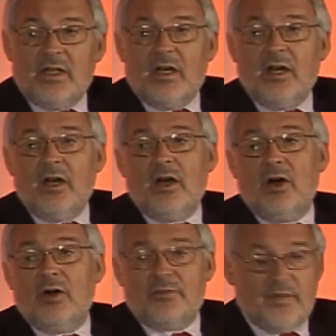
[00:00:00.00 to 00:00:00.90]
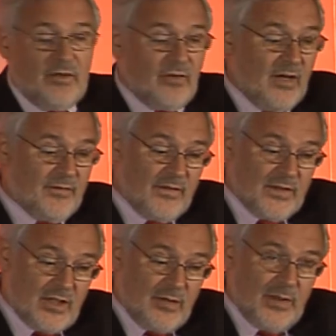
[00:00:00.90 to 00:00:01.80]
of the arrival of the
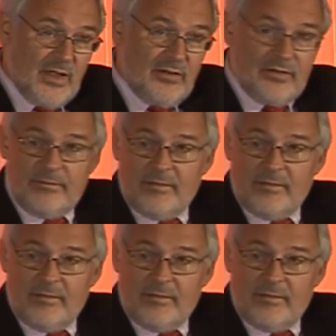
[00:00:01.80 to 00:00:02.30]
Japanese.